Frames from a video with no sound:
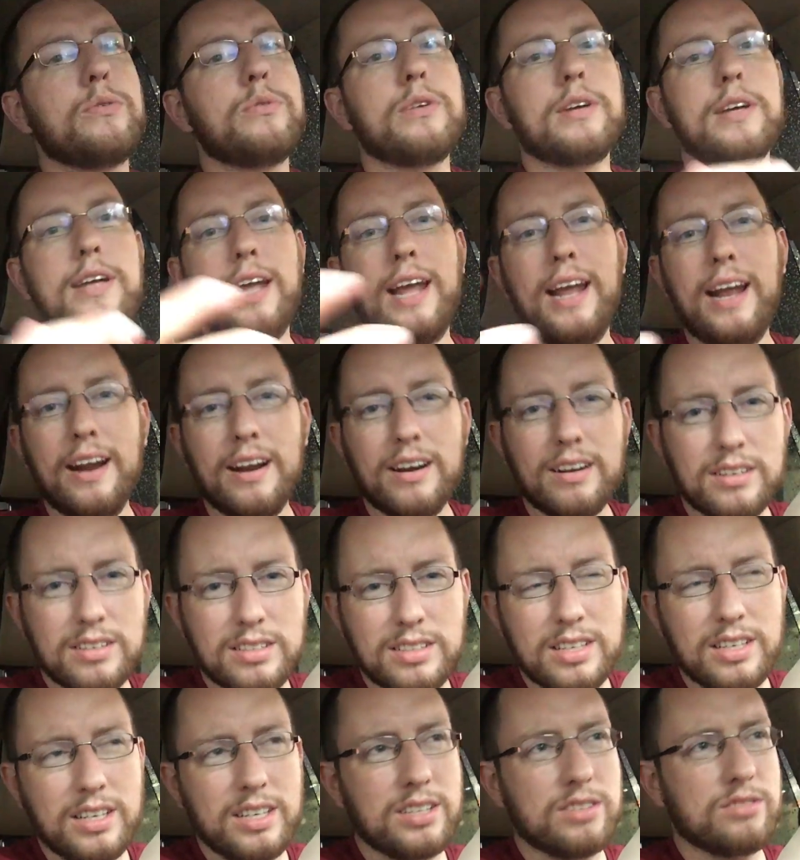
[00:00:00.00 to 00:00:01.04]
who cares
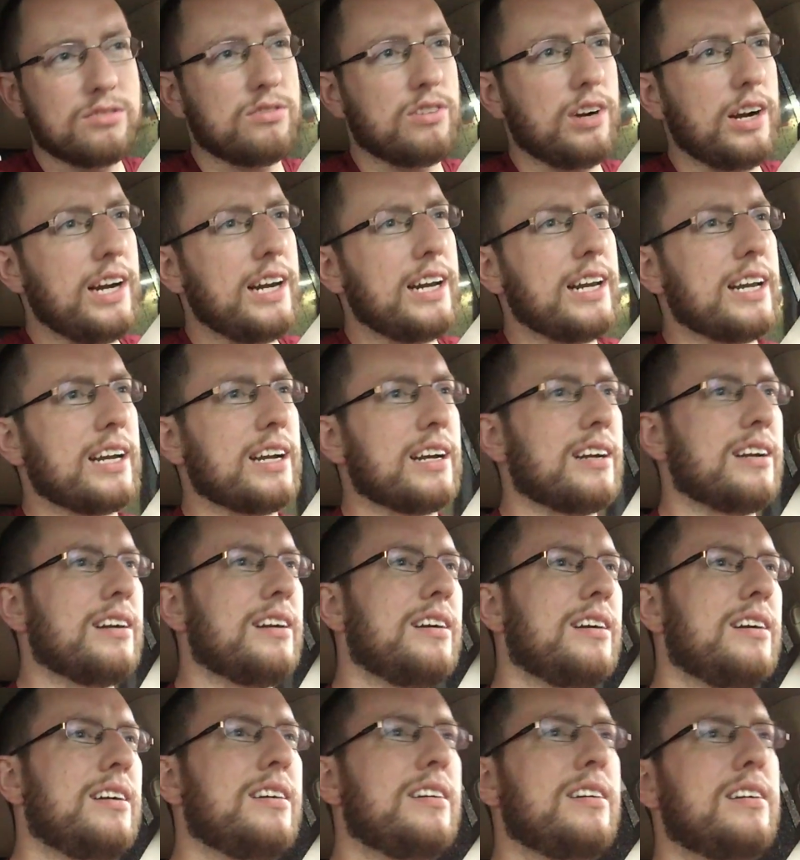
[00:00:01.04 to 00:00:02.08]
that it's raining?
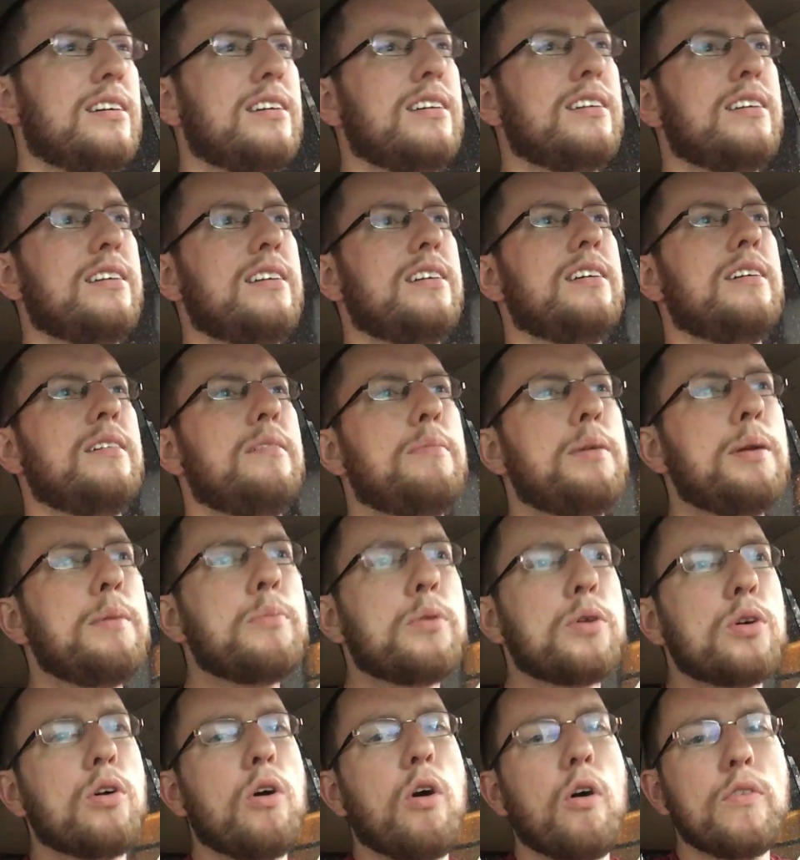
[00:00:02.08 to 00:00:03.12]

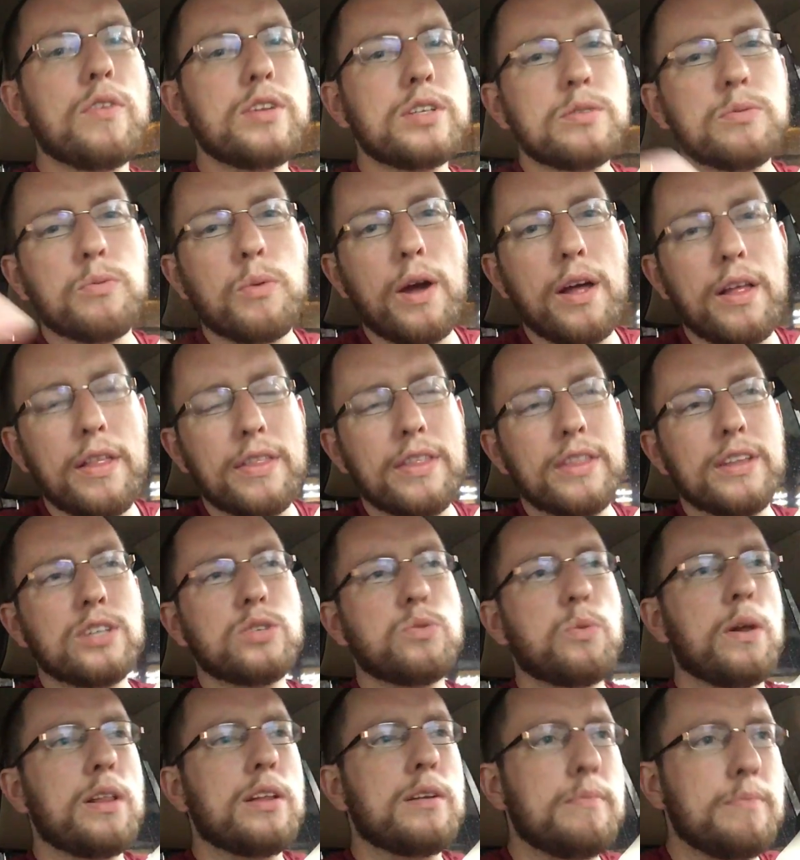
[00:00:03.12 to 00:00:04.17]
People call this we-
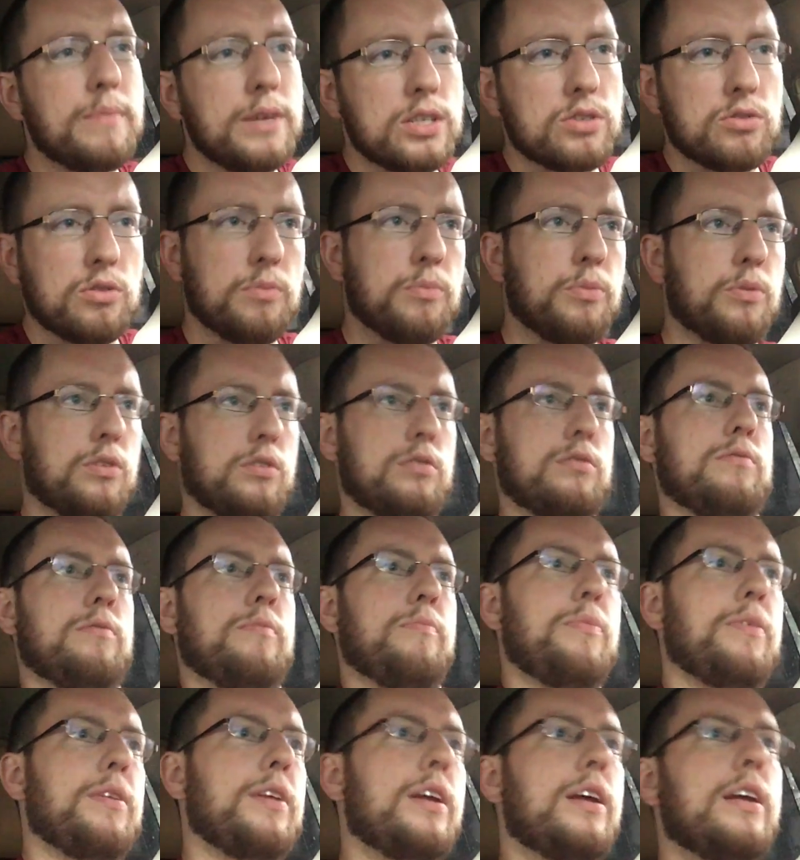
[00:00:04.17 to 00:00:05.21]
this weather miserable.
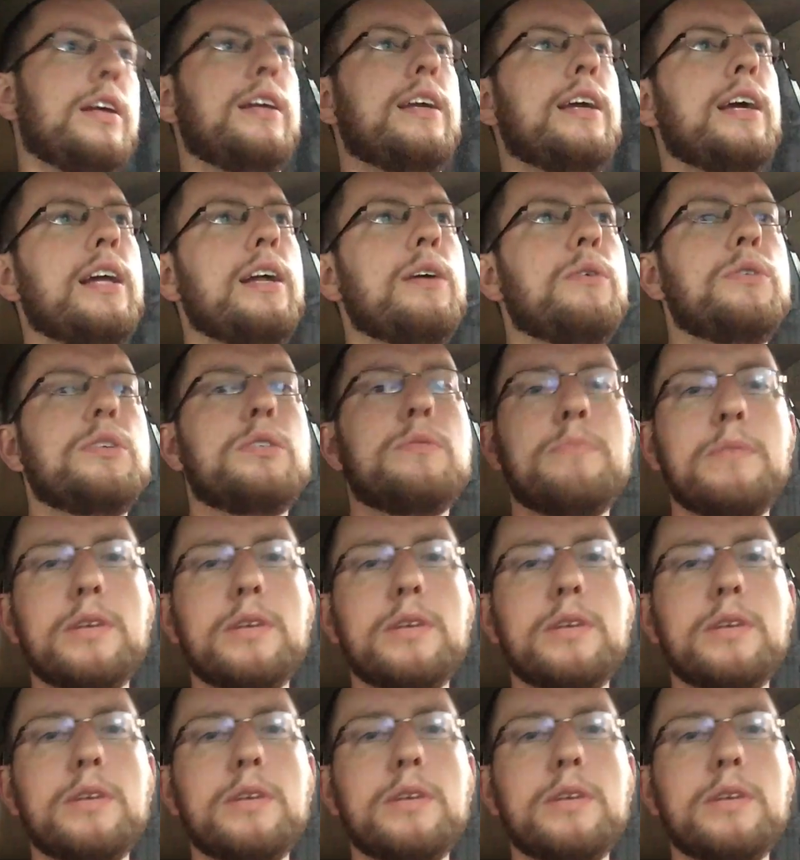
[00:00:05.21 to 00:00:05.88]
Yet it was